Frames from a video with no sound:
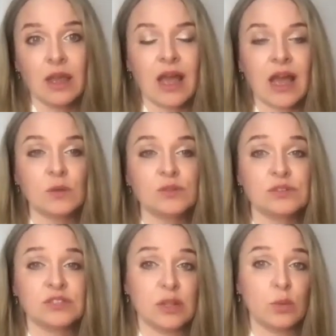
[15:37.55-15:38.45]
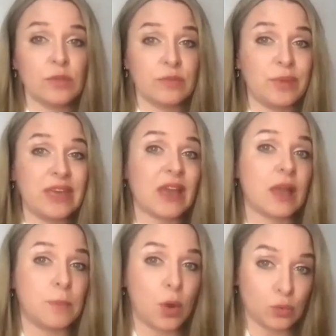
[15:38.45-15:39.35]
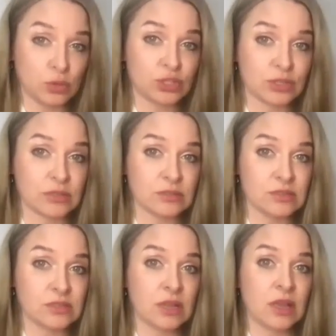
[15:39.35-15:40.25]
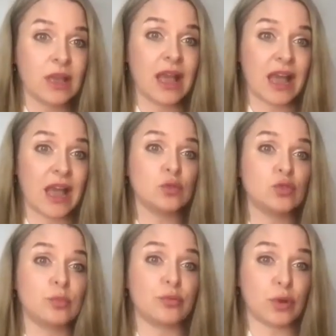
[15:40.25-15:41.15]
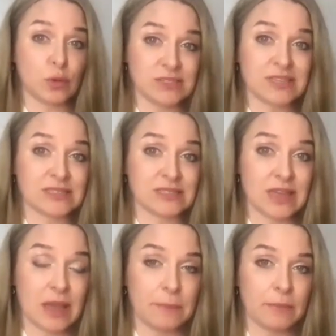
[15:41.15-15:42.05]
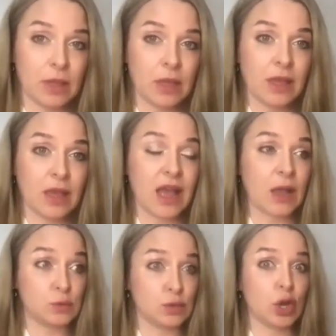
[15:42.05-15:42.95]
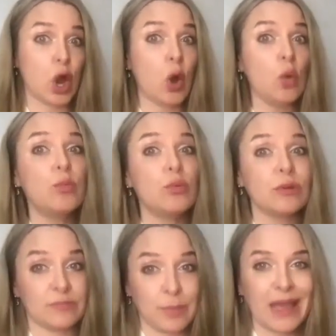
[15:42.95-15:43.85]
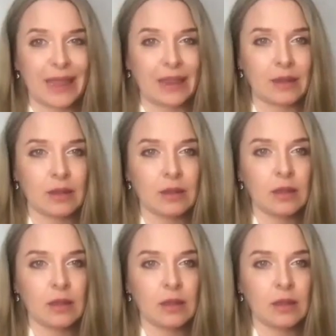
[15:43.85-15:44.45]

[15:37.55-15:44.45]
how to deal with big emotions, how to process them, how to cope with pain